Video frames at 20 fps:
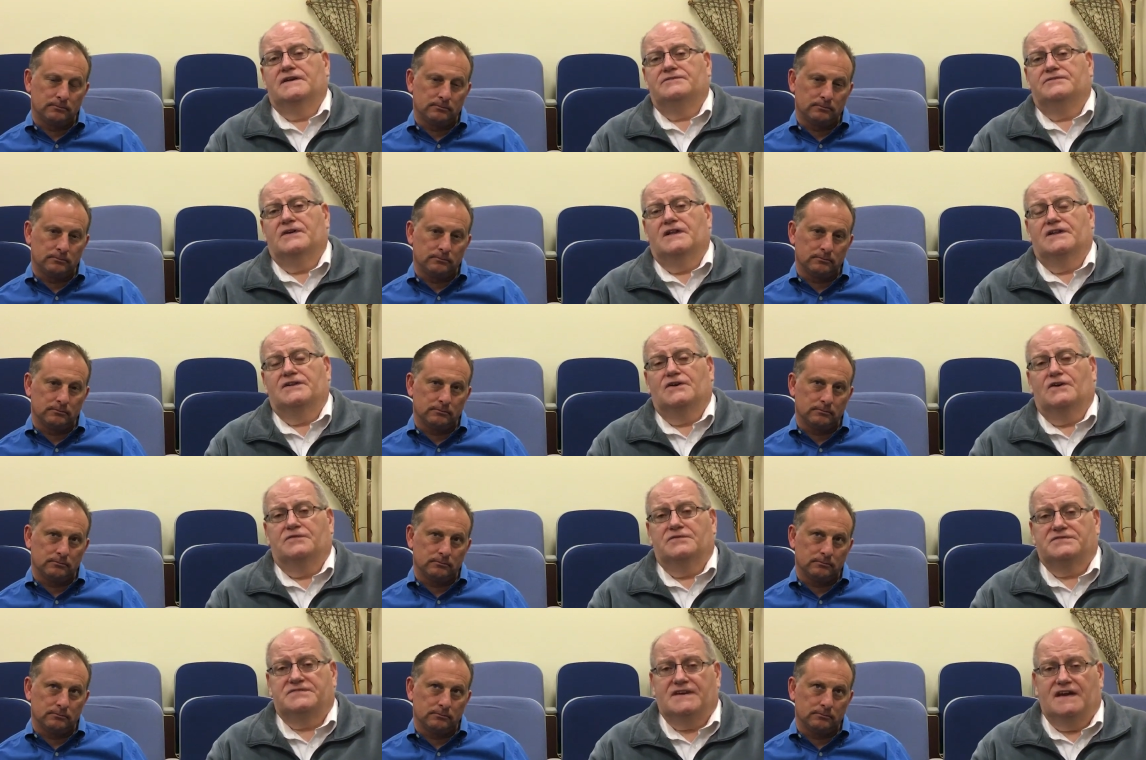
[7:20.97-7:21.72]
Speaker 1: at
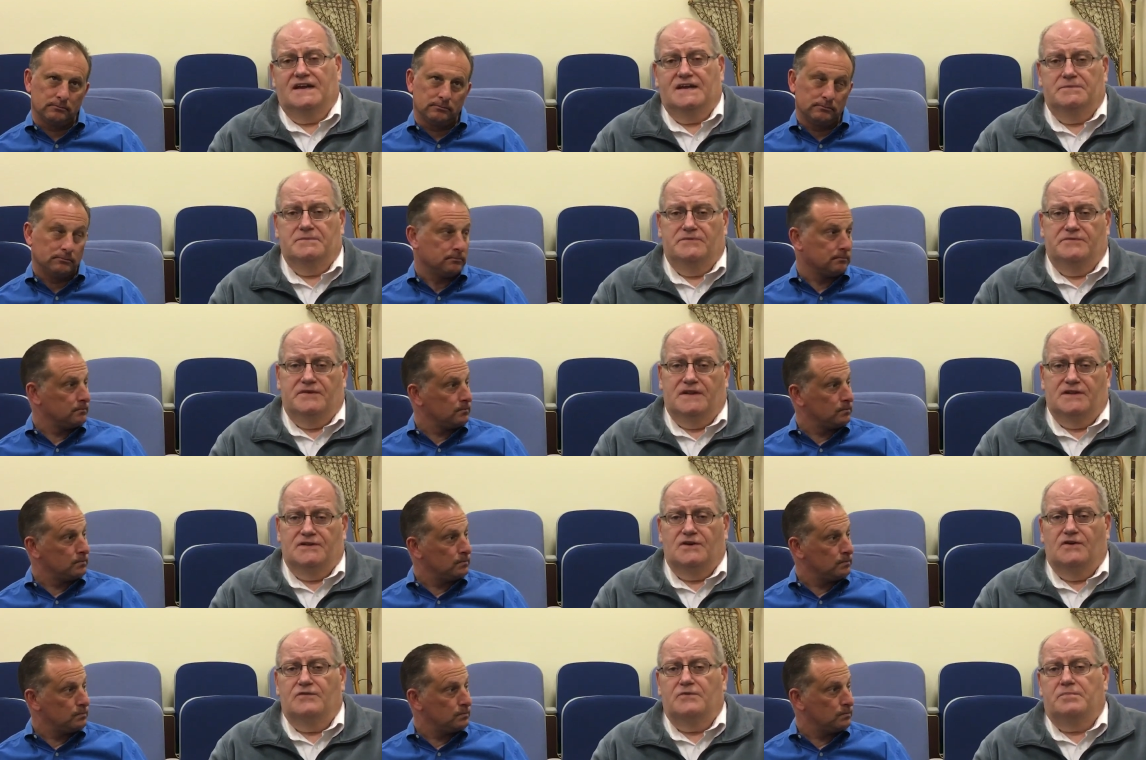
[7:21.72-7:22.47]
Villanova Stadium in
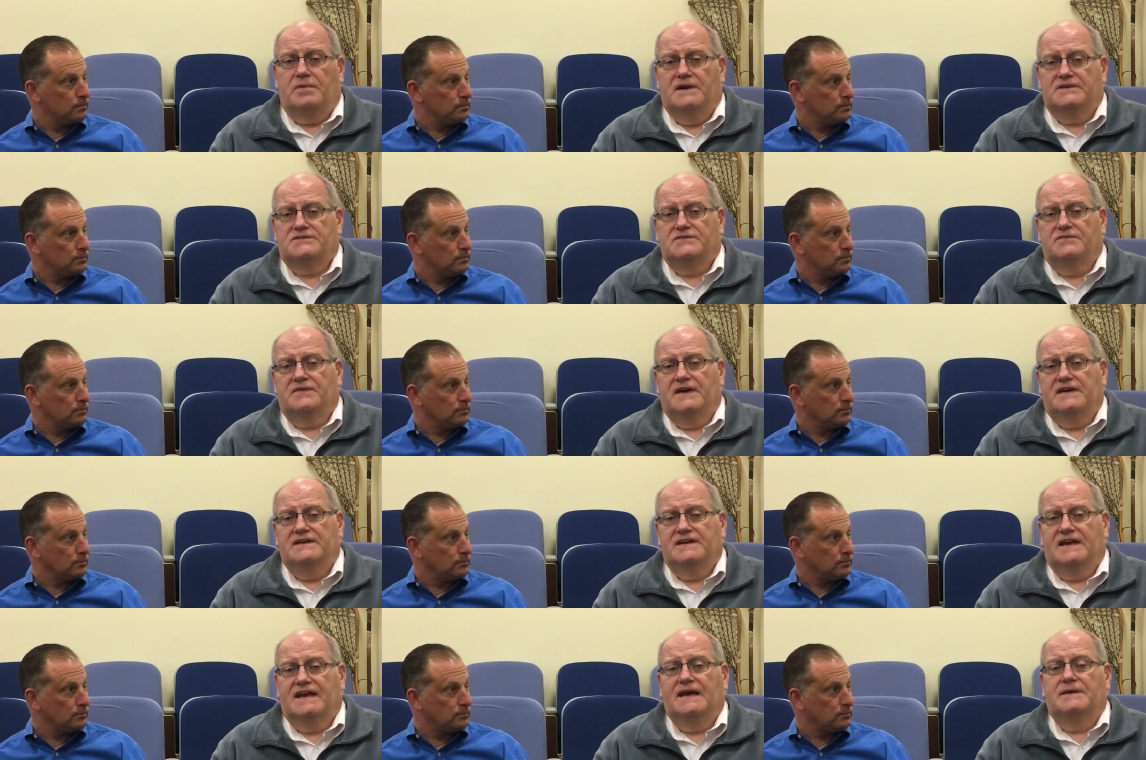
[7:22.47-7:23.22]
Villanova,
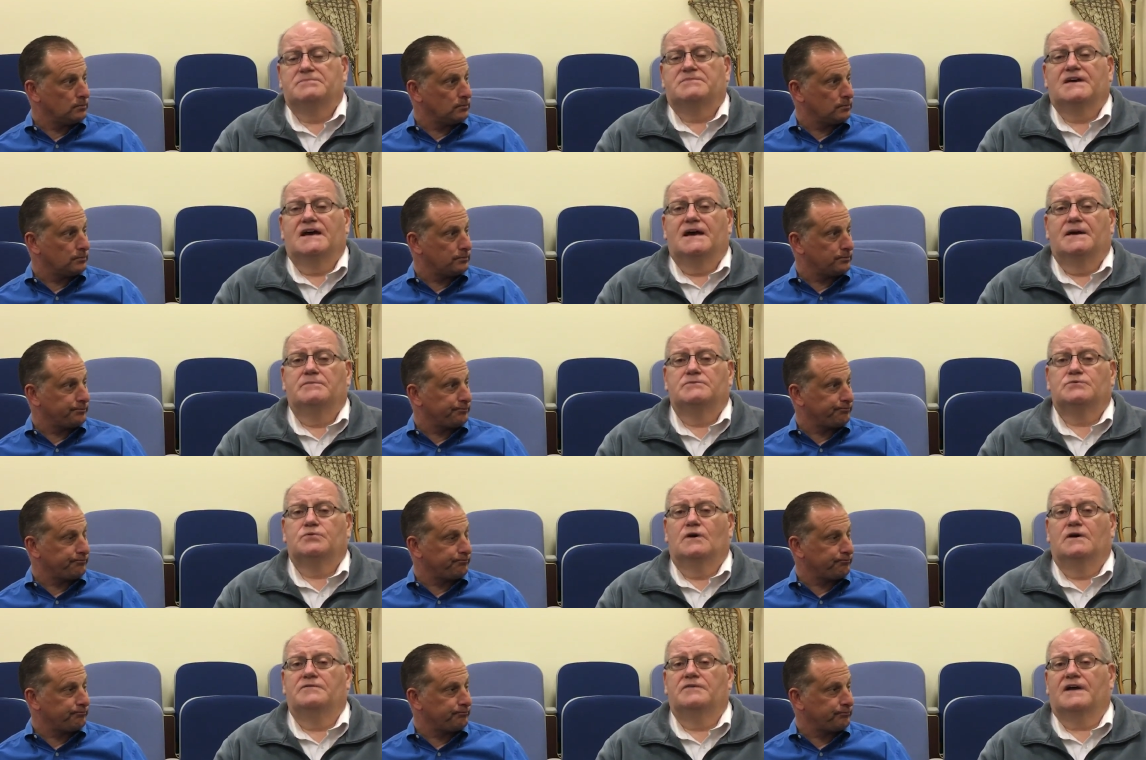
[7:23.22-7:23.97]
Pennsylvania. Game time,
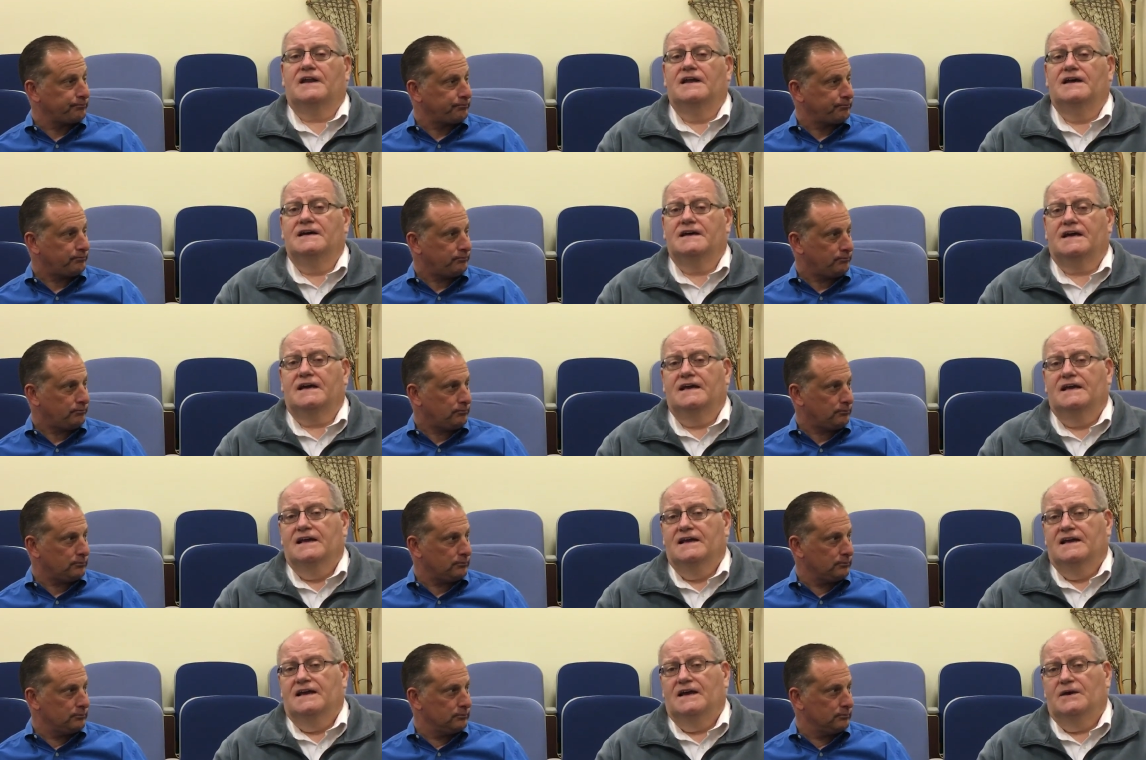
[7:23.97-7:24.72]
12 o'clock.
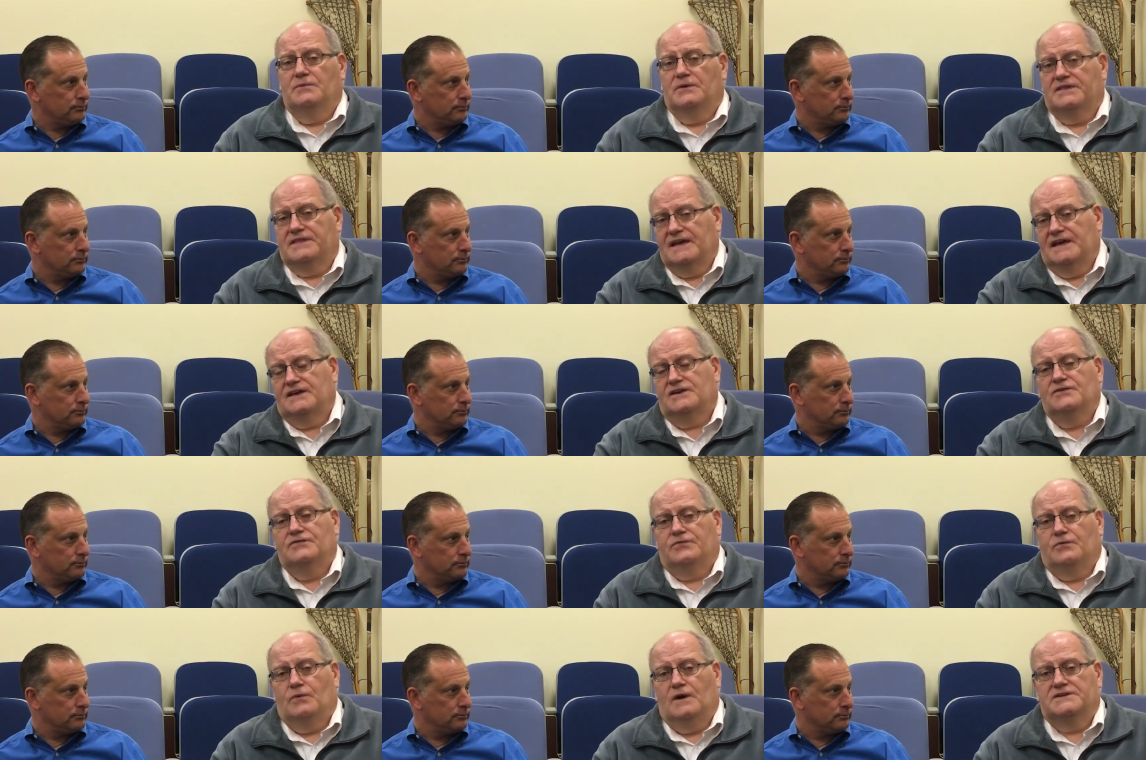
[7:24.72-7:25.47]
And we thank
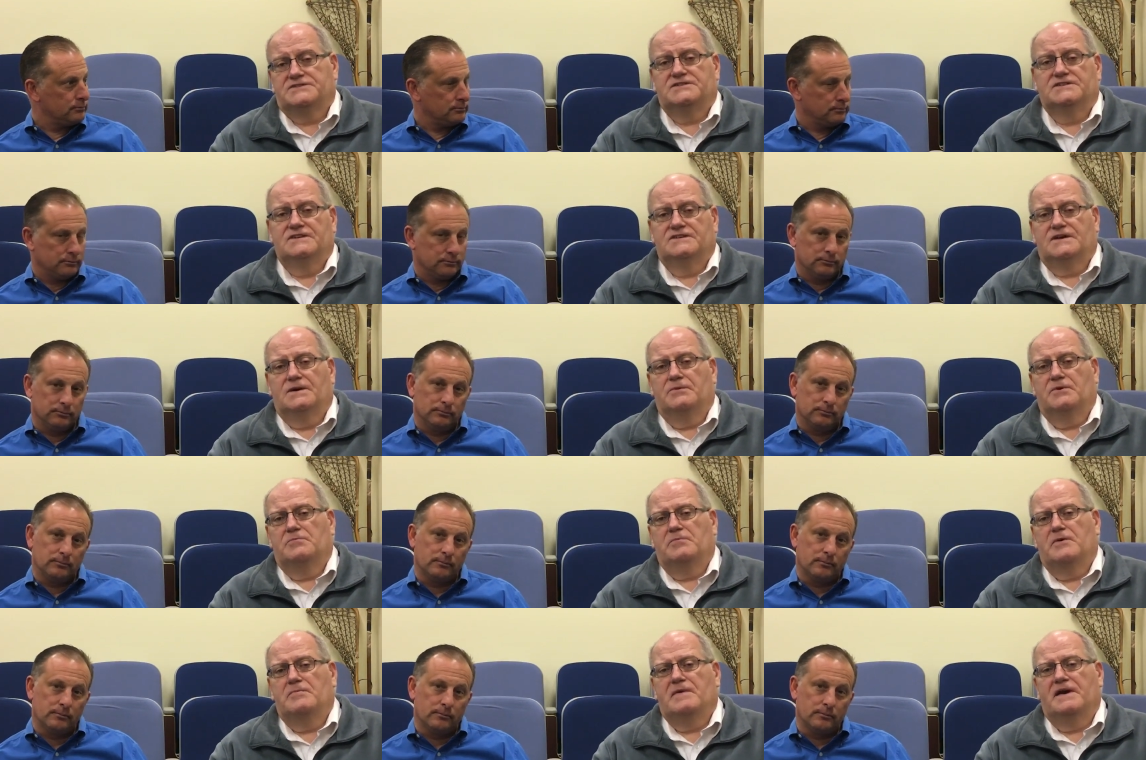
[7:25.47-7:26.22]
you for watching the
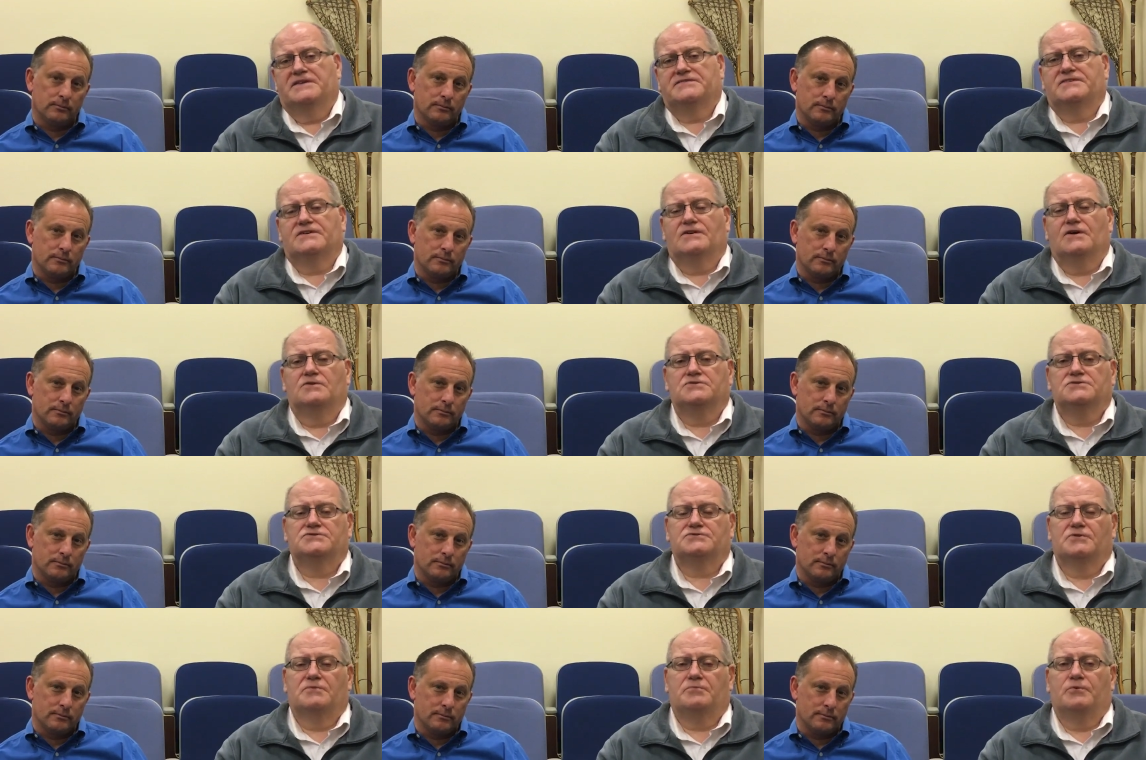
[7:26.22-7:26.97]
WB Mason
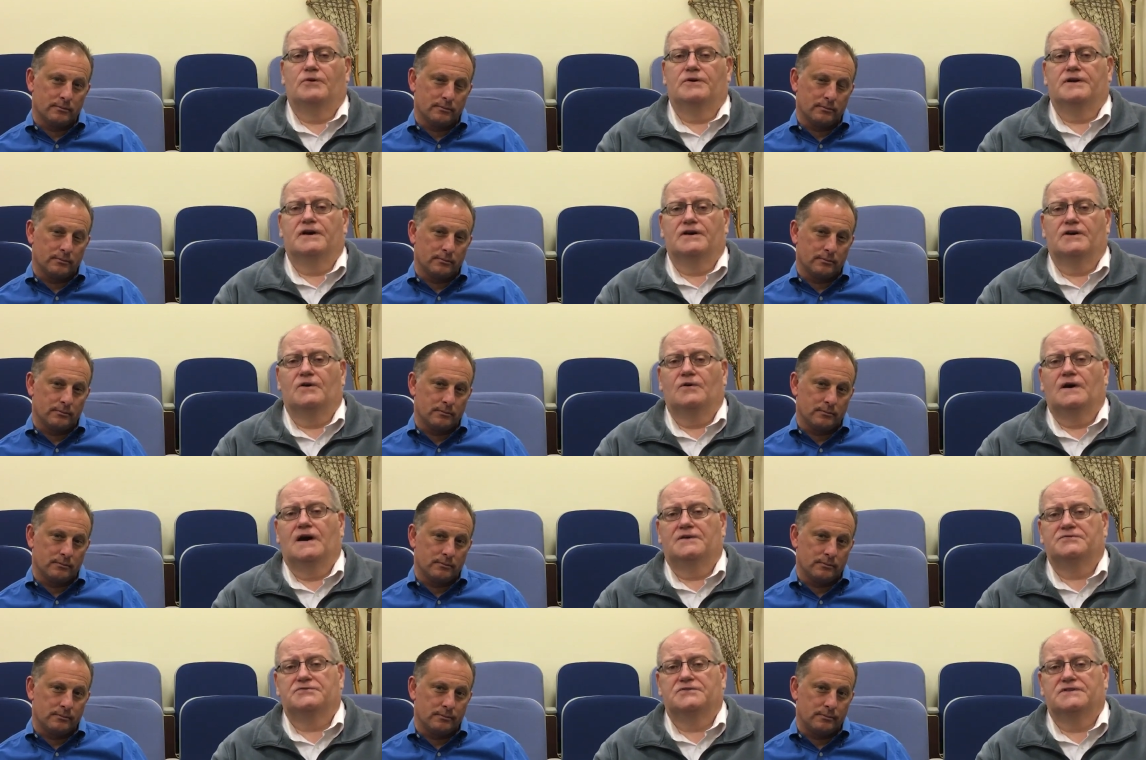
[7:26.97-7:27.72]
Coaches Report on
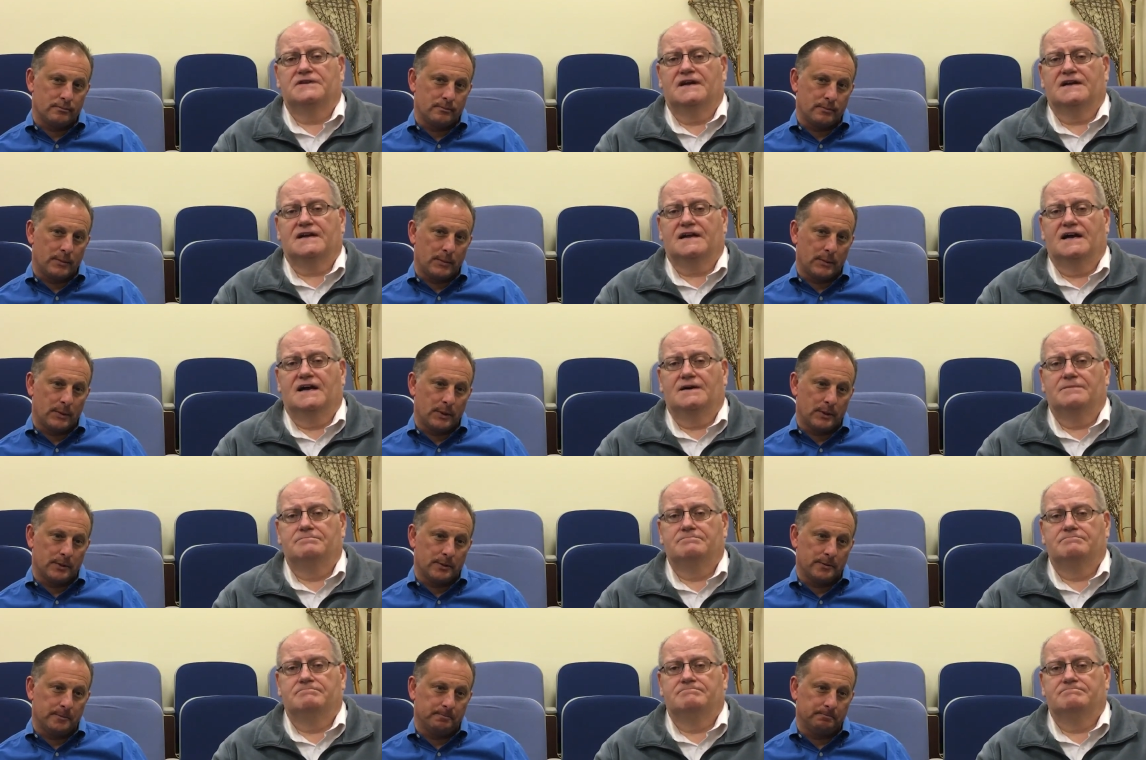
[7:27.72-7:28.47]

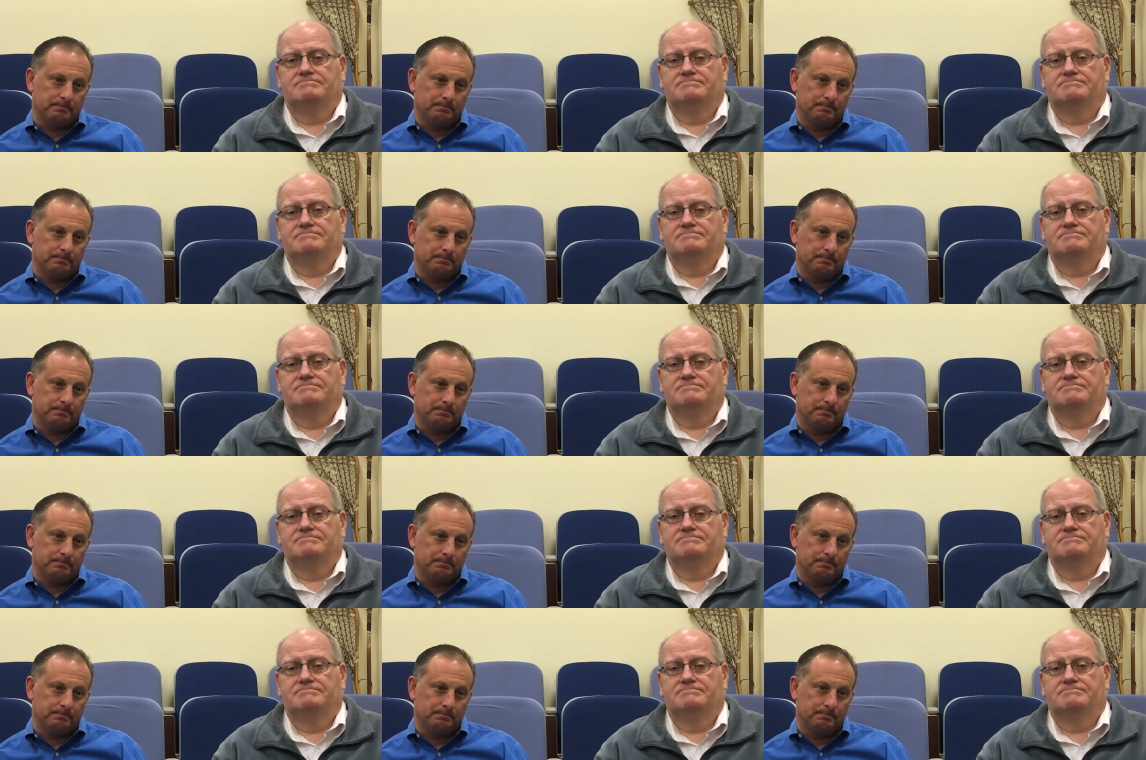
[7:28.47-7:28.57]
GoHofstra.com.